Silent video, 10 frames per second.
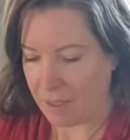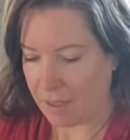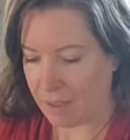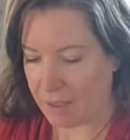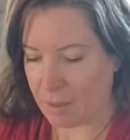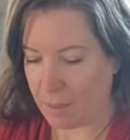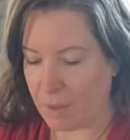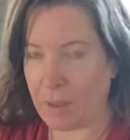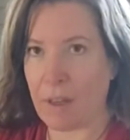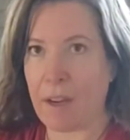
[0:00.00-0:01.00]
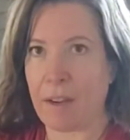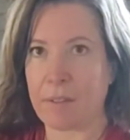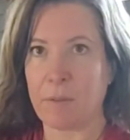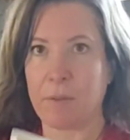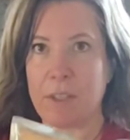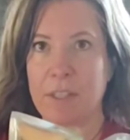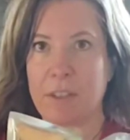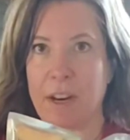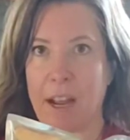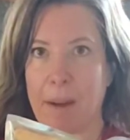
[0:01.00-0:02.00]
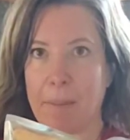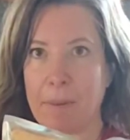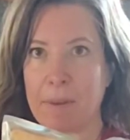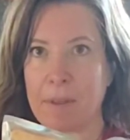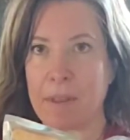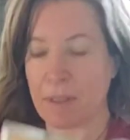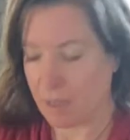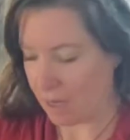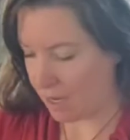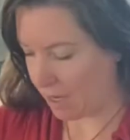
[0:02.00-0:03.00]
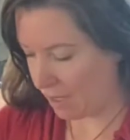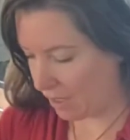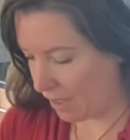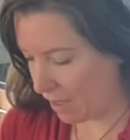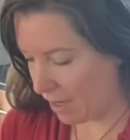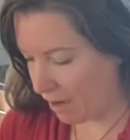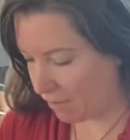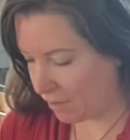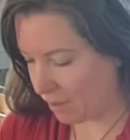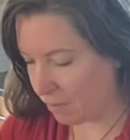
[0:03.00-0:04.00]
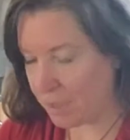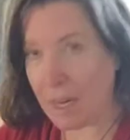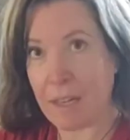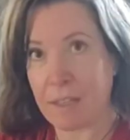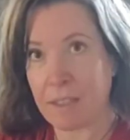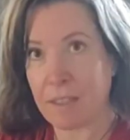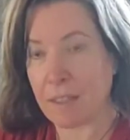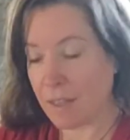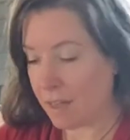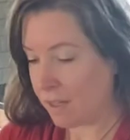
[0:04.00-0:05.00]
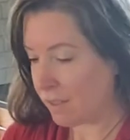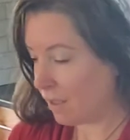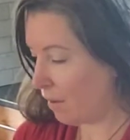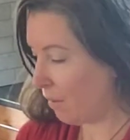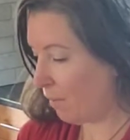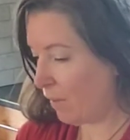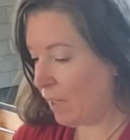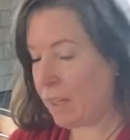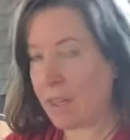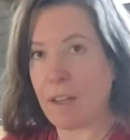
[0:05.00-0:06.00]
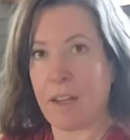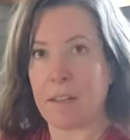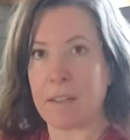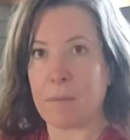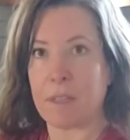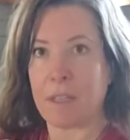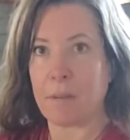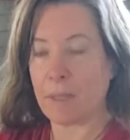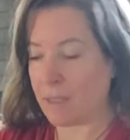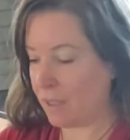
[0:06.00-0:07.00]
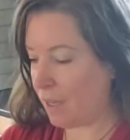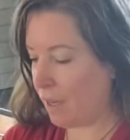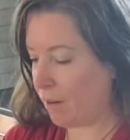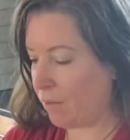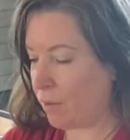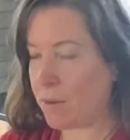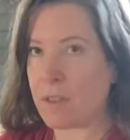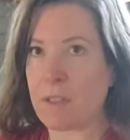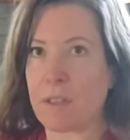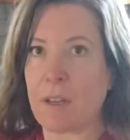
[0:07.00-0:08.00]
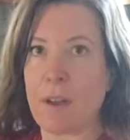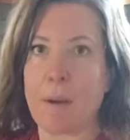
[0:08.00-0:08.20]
I have some freeze-dried apples, and I have some dates, some vanilla and some cinnamon, and of course,